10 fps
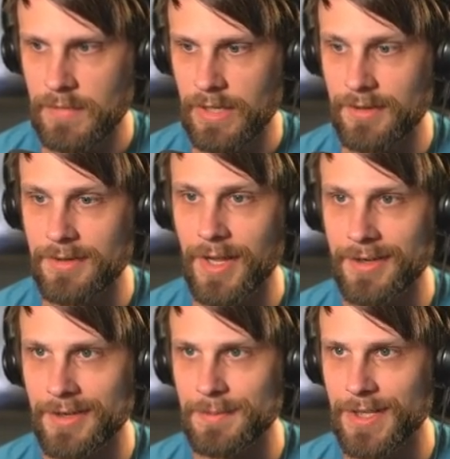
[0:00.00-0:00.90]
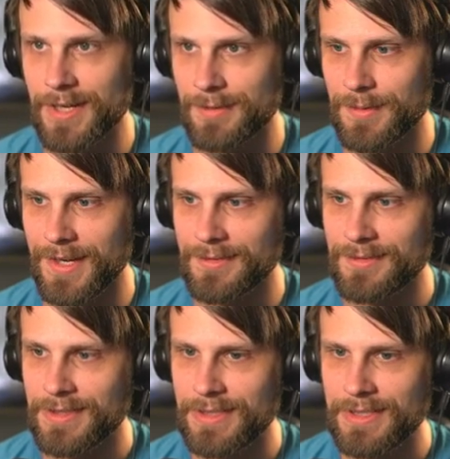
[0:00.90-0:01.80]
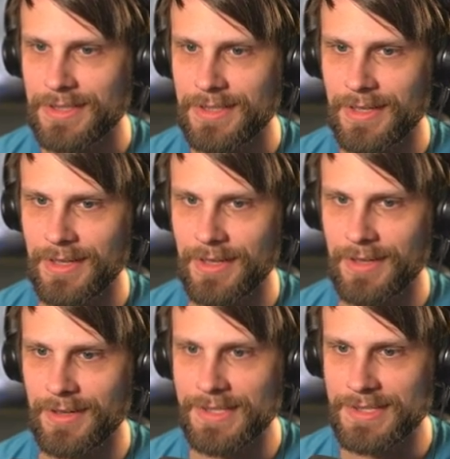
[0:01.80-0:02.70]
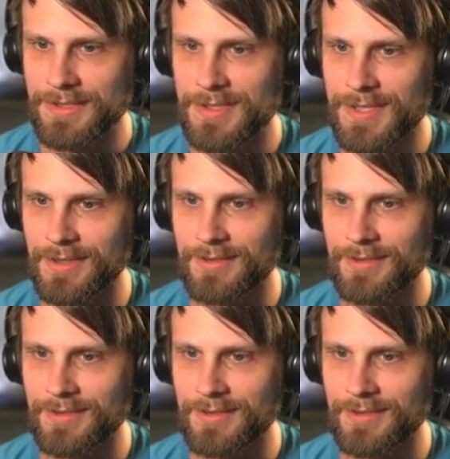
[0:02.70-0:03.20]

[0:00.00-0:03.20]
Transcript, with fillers: They're not gonna block, wow. Uh, interesting.